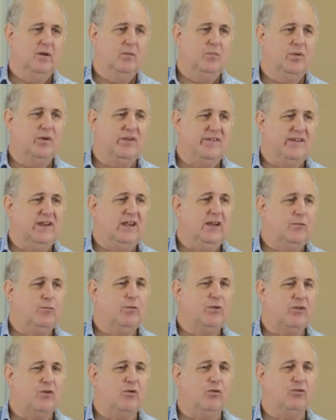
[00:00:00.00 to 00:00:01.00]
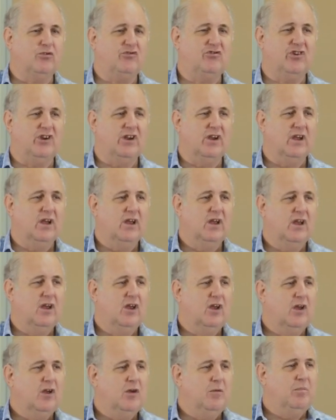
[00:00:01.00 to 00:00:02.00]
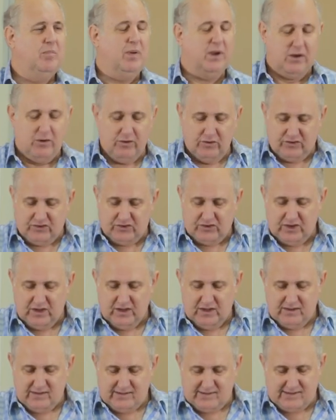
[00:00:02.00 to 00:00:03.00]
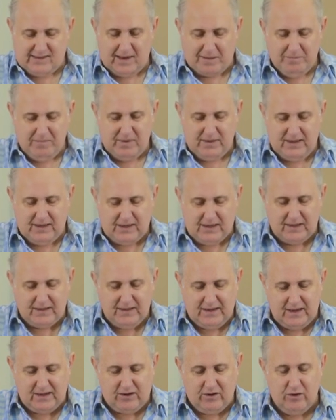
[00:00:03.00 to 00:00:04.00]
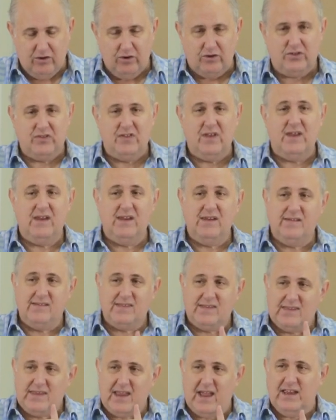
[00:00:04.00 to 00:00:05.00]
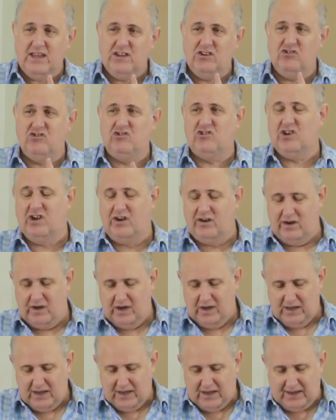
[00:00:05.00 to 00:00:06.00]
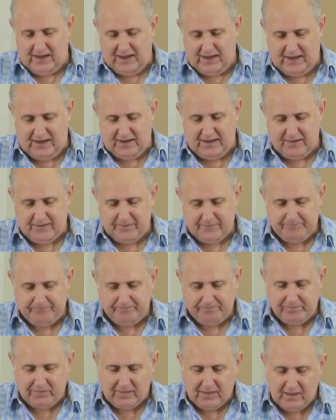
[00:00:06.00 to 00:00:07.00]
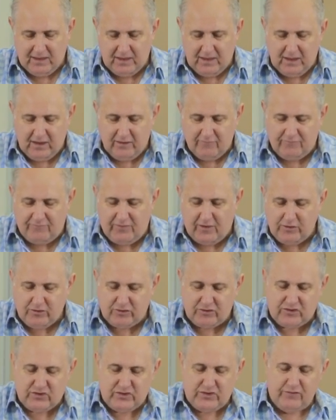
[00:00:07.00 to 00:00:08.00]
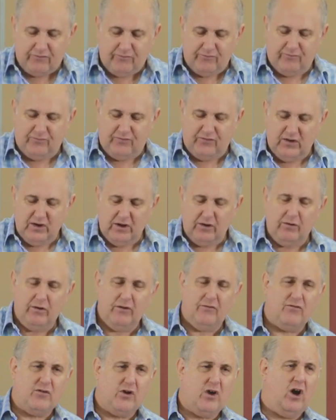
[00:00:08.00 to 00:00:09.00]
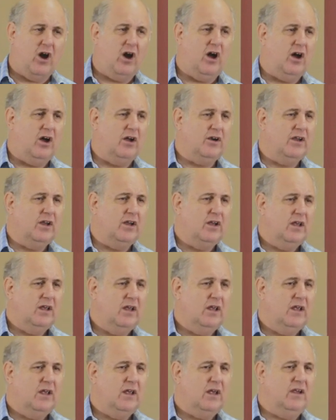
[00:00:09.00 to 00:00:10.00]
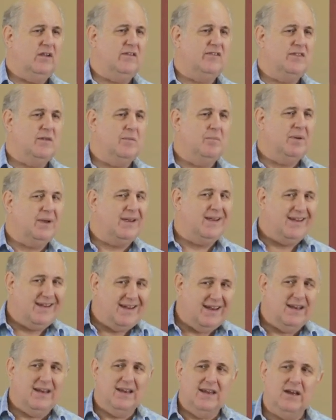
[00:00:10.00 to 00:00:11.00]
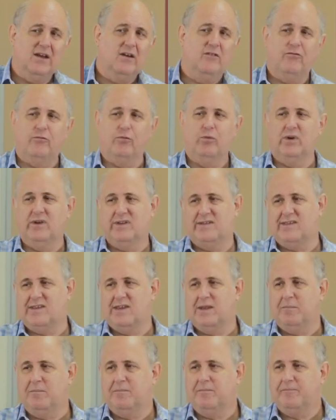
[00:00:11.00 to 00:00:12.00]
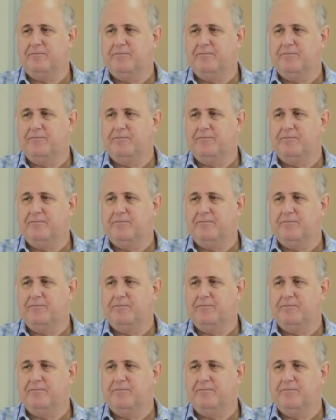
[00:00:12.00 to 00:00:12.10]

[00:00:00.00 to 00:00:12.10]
Proceed with caution because somebody can get hurt. There is danger ahead. Folks, the fear of God is the beginning of wisdom.